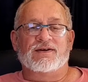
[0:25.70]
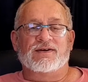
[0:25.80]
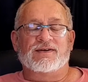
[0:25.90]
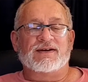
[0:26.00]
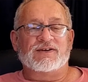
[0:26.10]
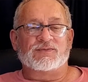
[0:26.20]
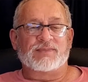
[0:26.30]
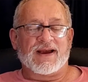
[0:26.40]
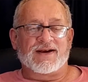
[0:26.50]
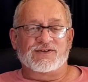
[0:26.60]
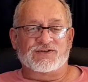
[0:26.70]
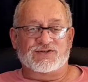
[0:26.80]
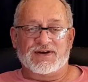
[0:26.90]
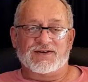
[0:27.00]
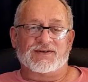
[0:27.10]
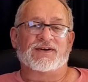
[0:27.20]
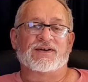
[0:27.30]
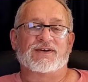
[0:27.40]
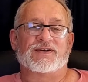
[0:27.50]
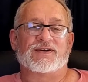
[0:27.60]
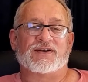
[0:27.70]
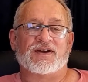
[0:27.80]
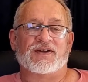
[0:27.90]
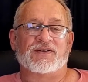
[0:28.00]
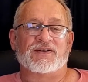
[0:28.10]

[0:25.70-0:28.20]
is back on the scene. And